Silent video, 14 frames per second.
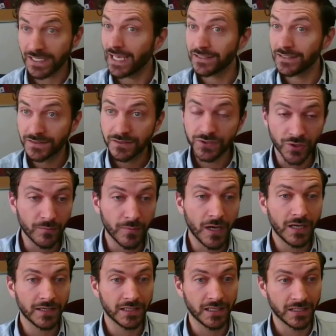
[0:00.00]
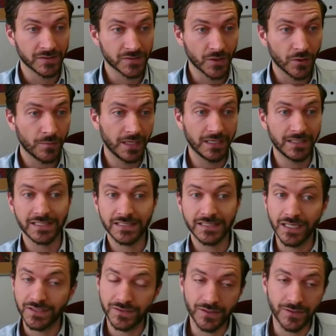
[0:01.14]
as Shomane and Sovia
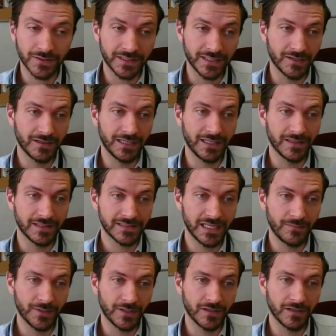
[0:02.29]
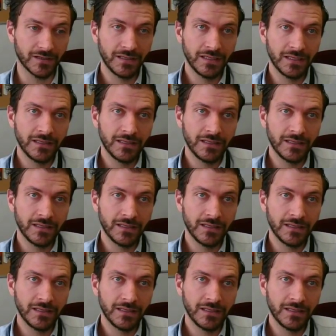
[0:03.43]
discussed earlier in this seminar,